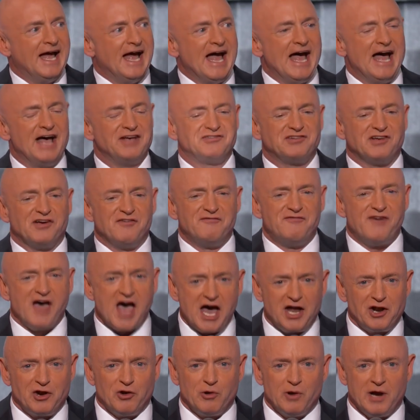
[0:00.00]
As a
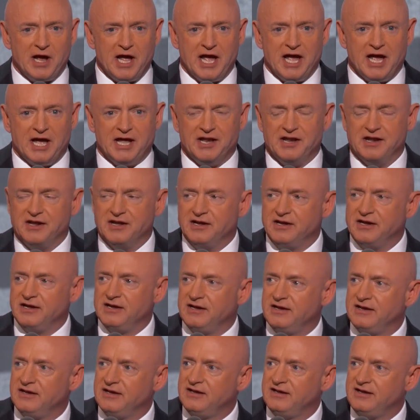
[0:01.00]
veteran
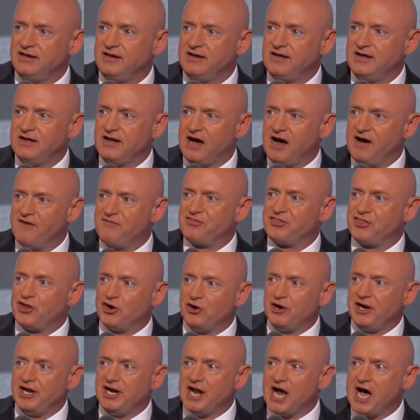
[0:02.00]
of
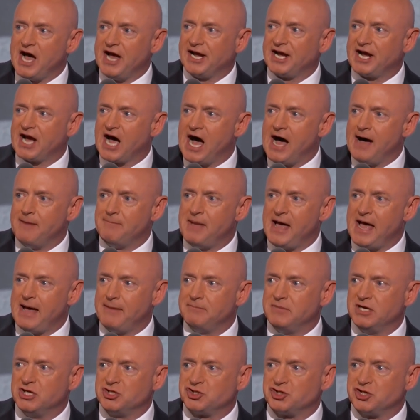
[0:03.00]
39
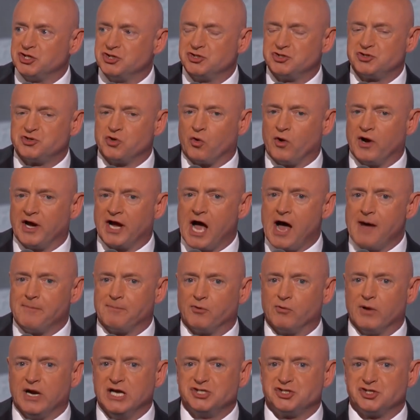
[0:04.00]
combat missions during
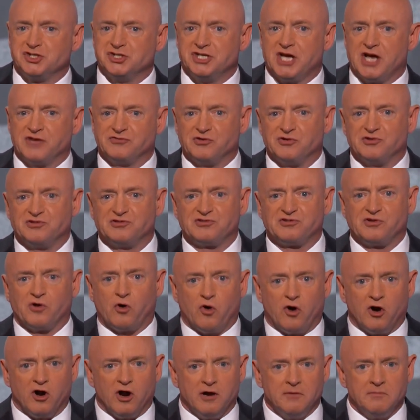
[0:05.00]
Operation Desert
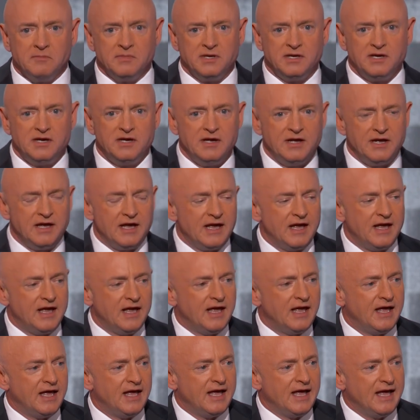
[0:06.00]
Storm,
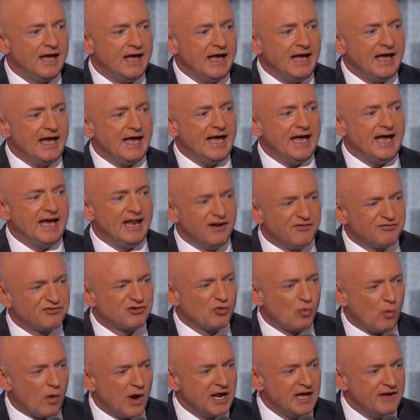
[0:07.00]
and of
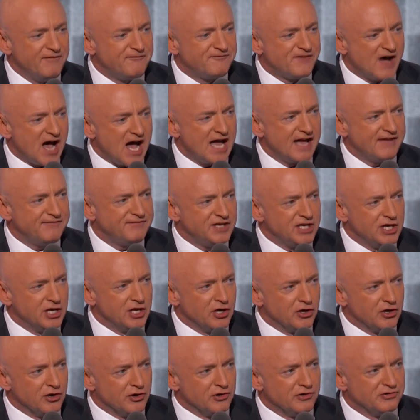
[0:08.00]
25
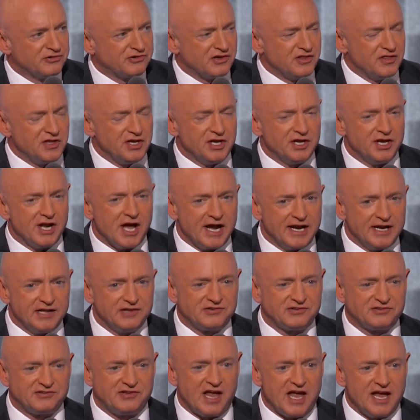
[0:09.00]
years in the
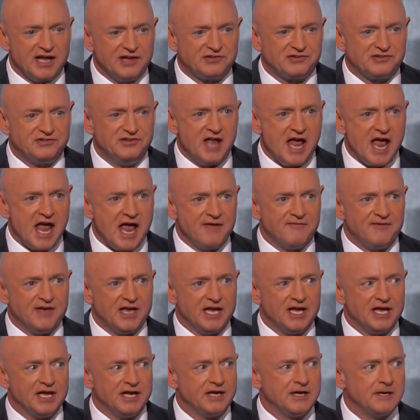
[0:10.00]
United States
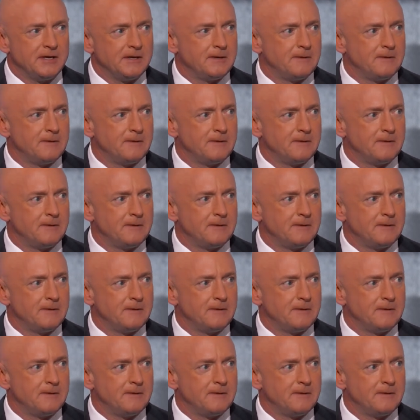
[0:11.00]
Navy.